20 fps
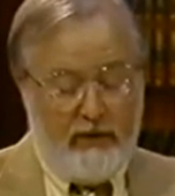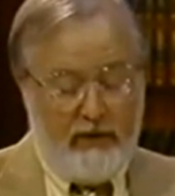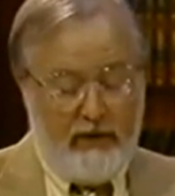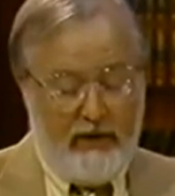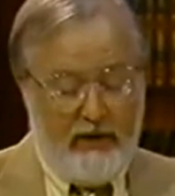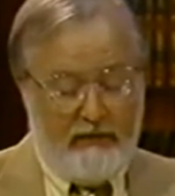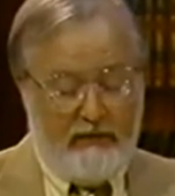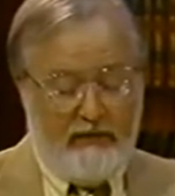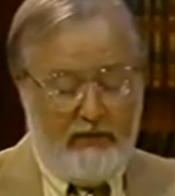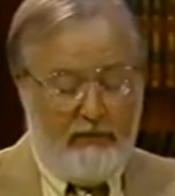It
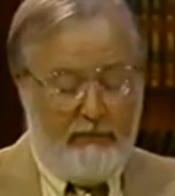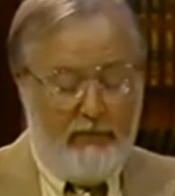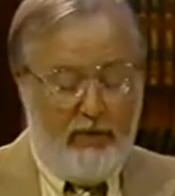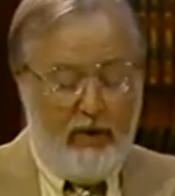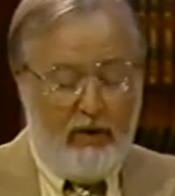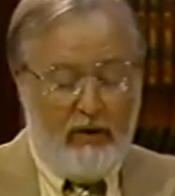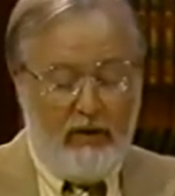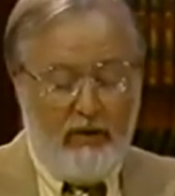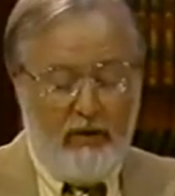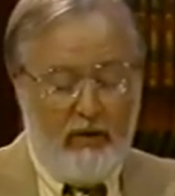has the
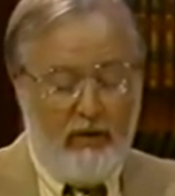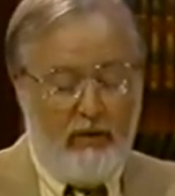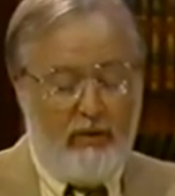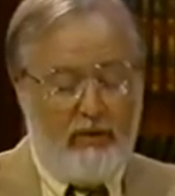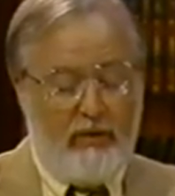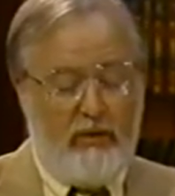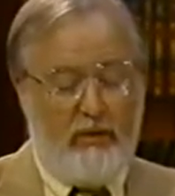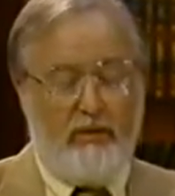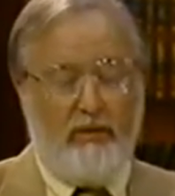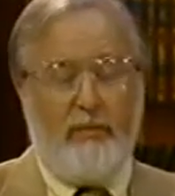
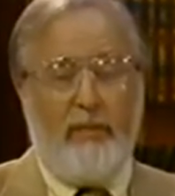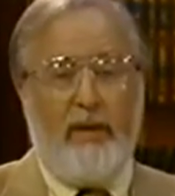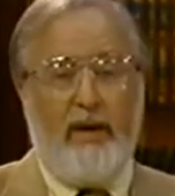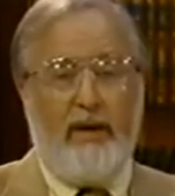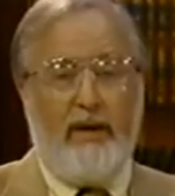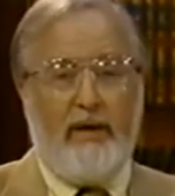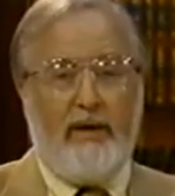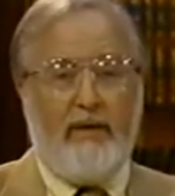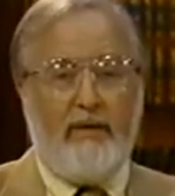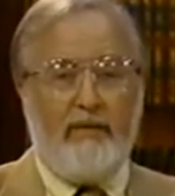barcode, and on the
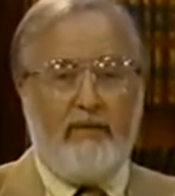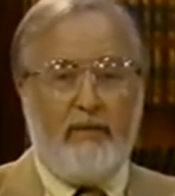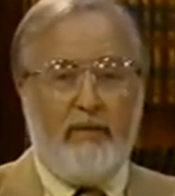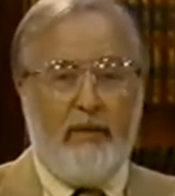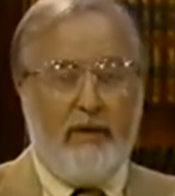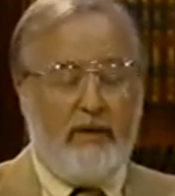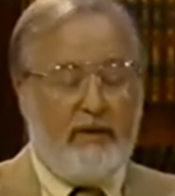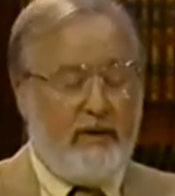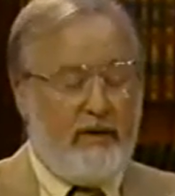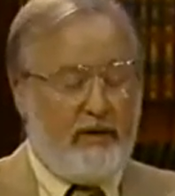back it has the
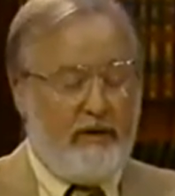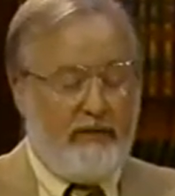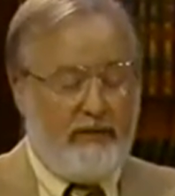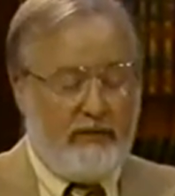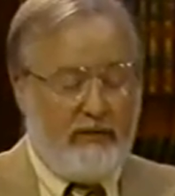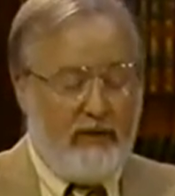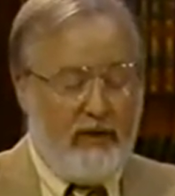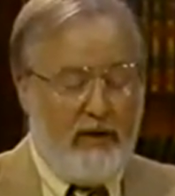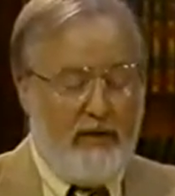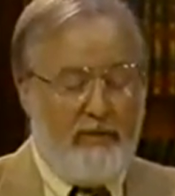magnetic
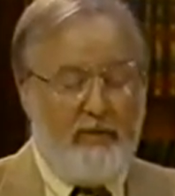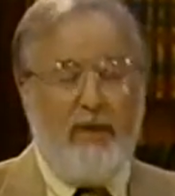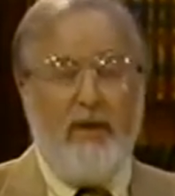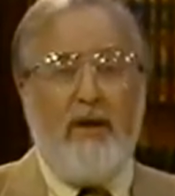stripe,